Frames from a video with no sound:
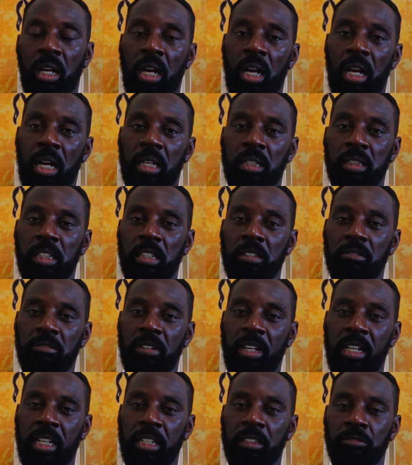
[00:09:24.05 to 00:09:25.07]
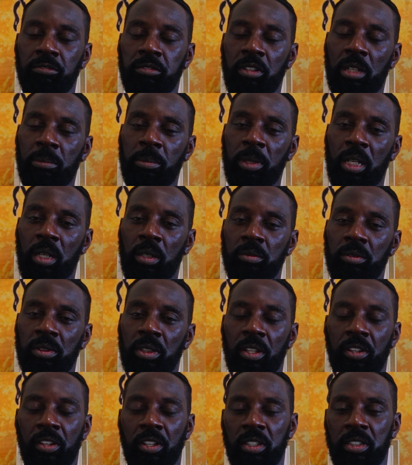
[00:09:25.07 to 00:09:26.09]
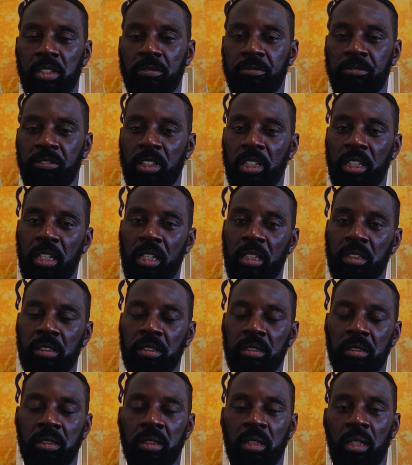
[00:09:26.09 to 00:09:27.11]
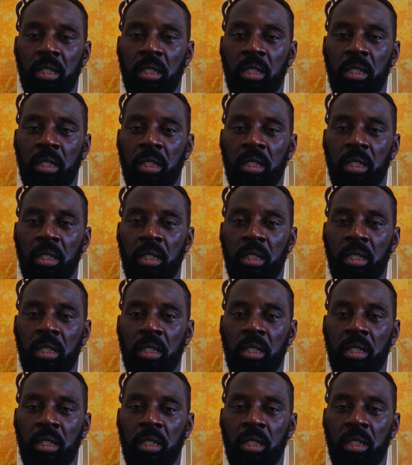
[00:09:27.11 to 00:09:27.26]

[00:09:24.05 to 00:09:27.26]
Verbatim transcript: and he reigned for about thirty-three years.